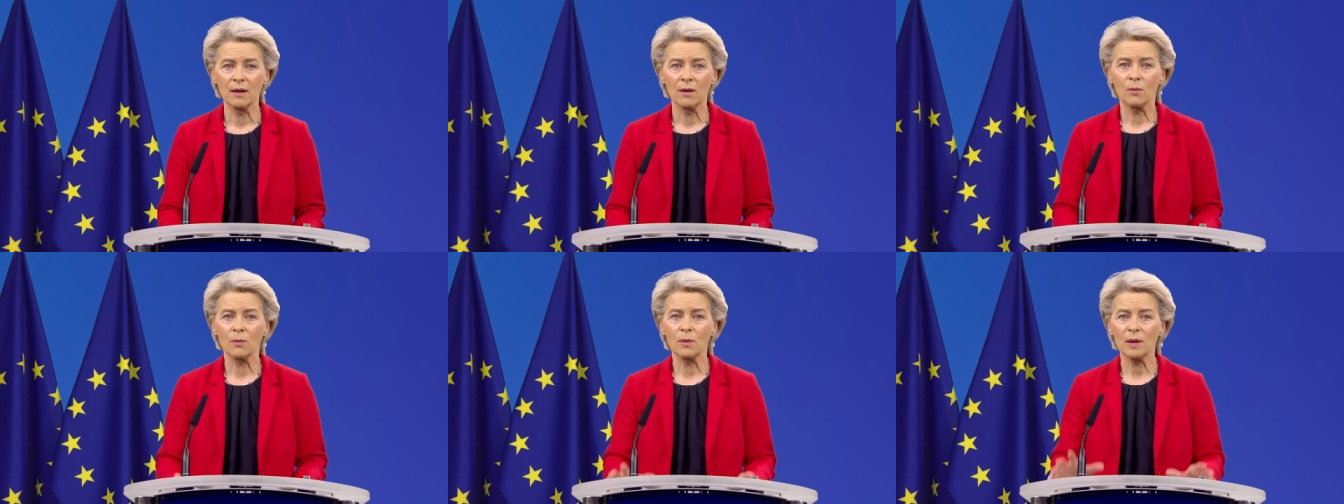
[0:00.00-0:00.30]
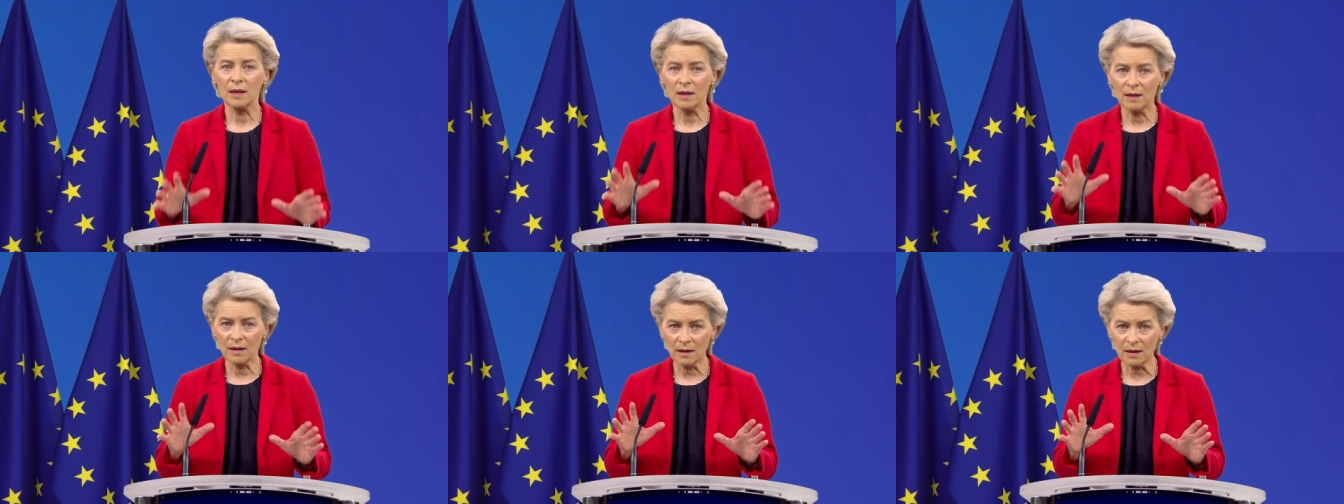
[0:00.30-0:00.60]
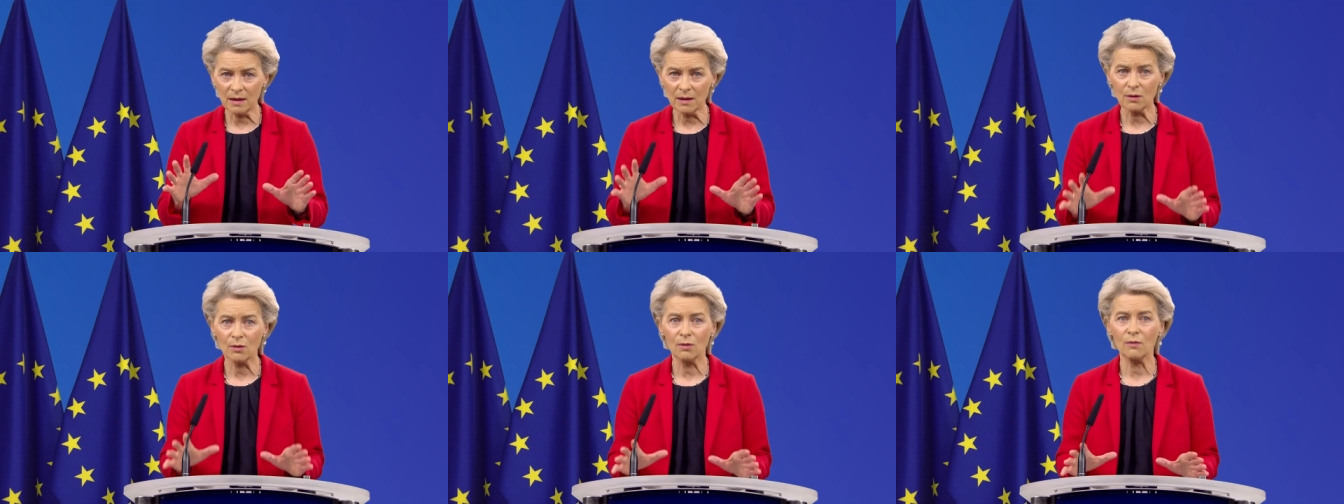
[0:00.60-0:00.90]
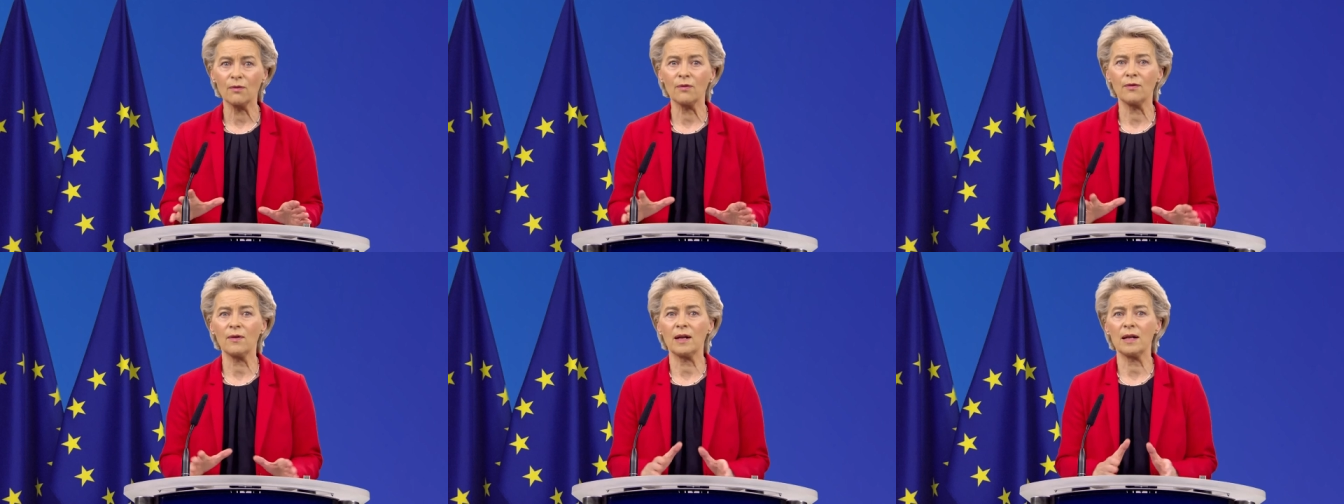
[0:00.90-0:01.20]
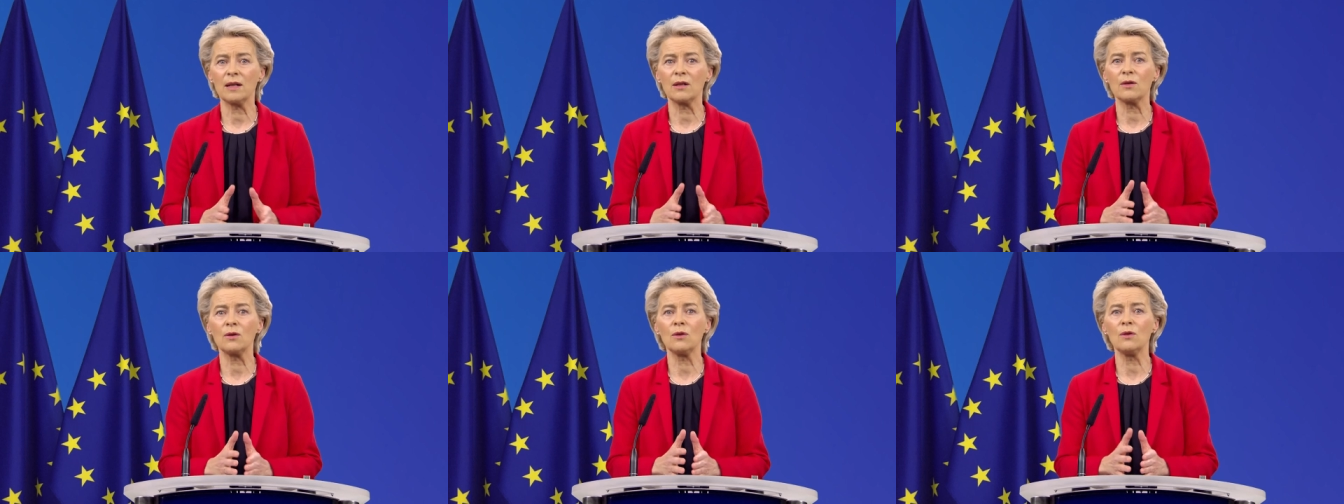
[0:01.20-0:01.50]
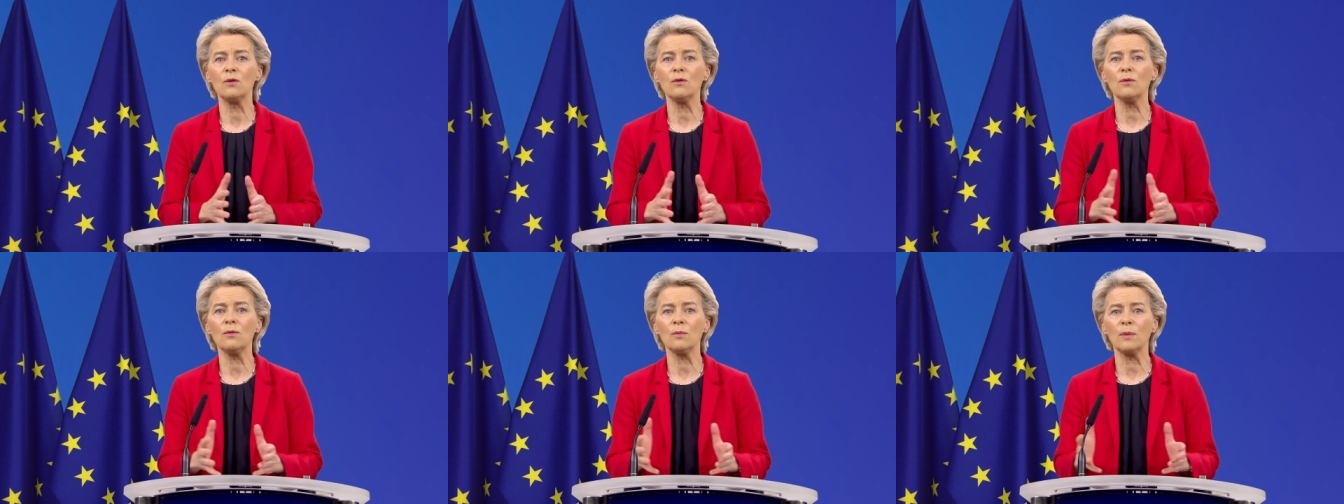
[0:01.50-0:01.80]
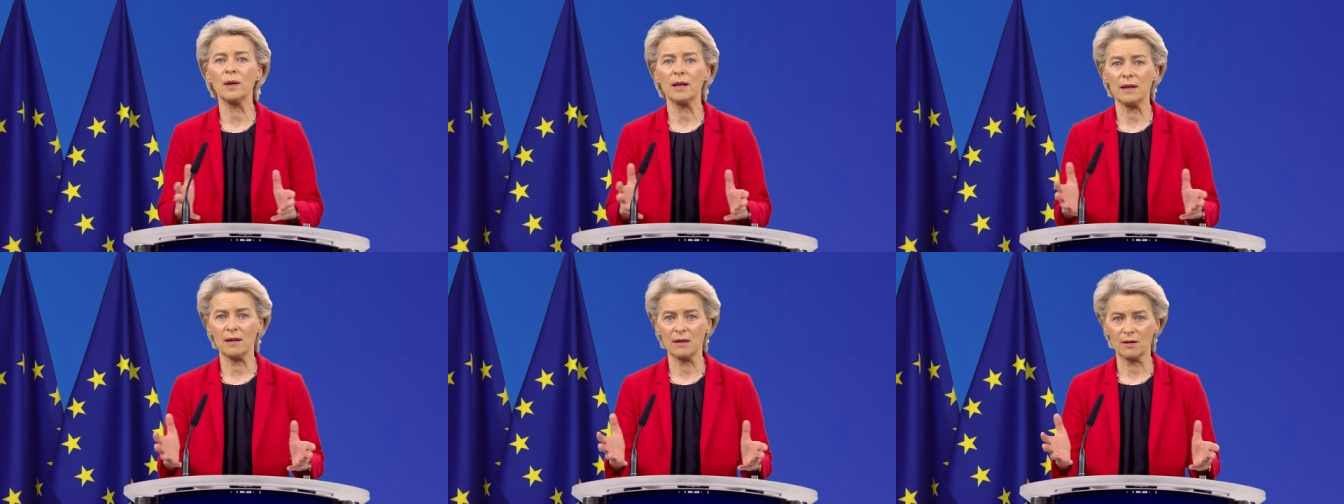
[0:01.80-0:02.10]
we need to find new
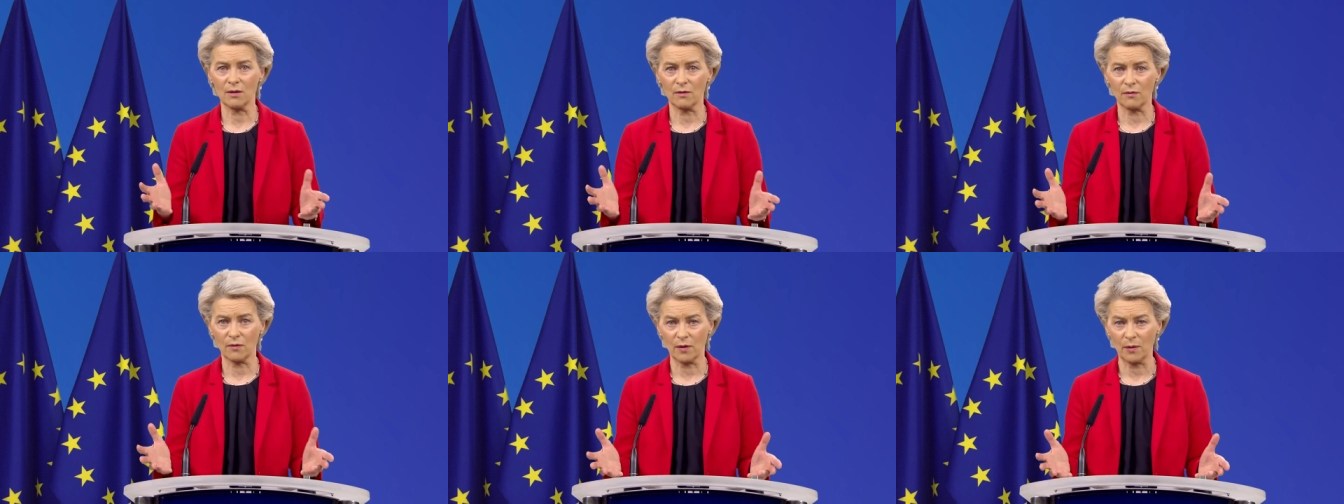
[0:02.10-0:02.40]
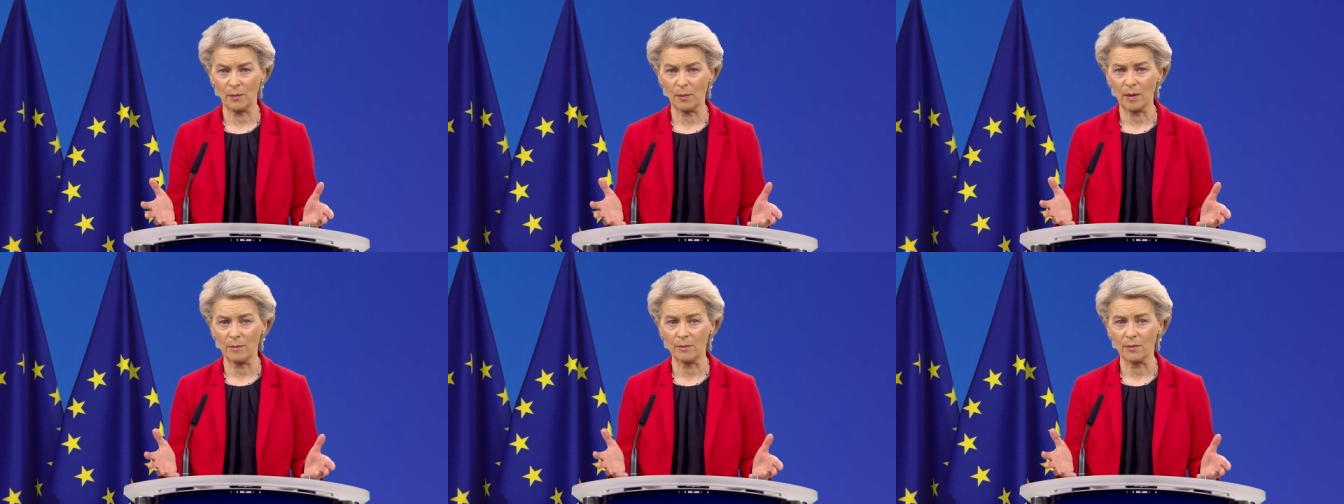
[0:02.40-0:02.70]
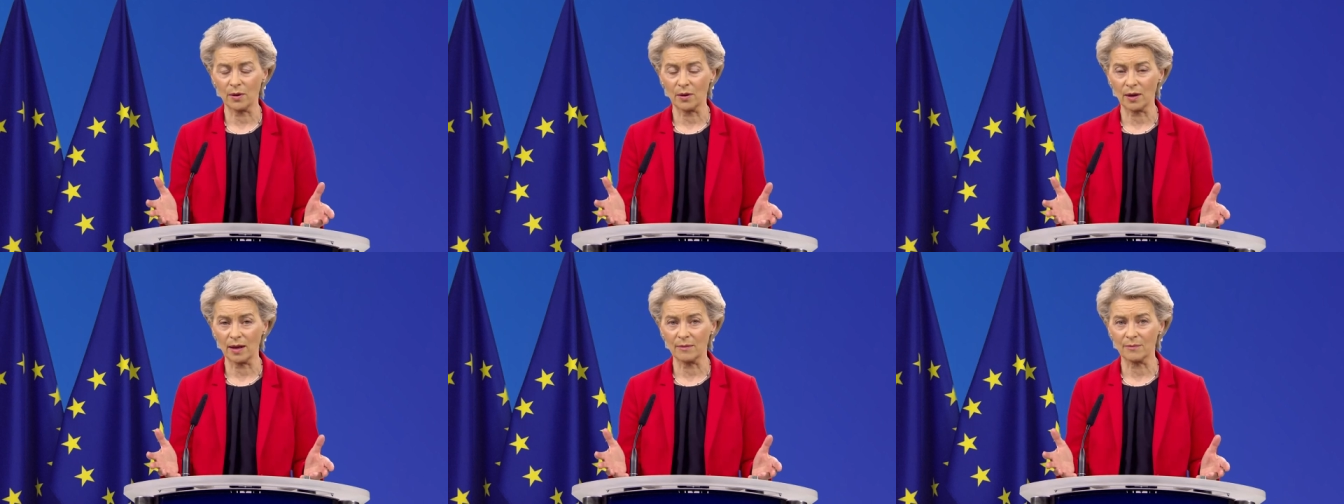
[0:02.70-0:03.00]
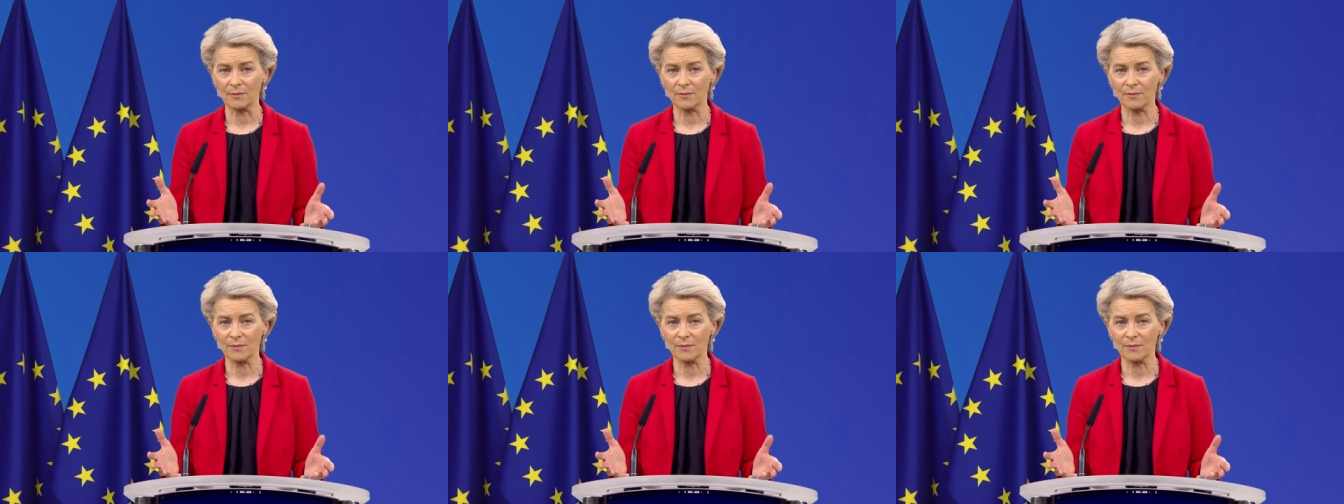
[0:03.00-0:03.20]
ways of remembering.